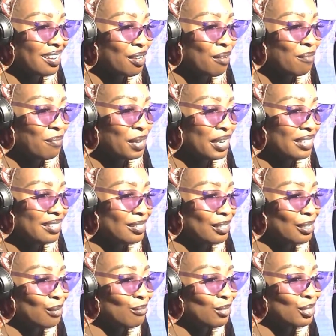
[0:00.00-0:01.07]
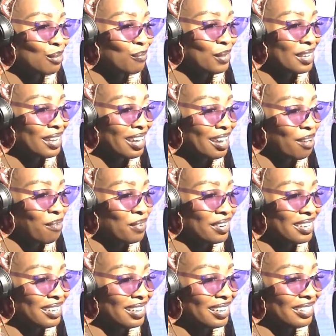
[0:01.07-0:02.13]
But it seems to be
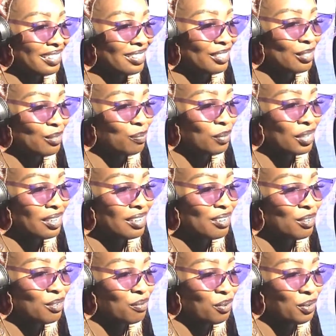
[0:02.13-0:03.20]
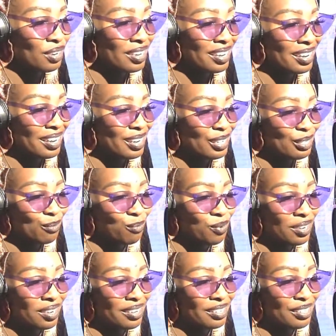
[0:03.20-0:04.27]
happening at the speed of Oya's wind.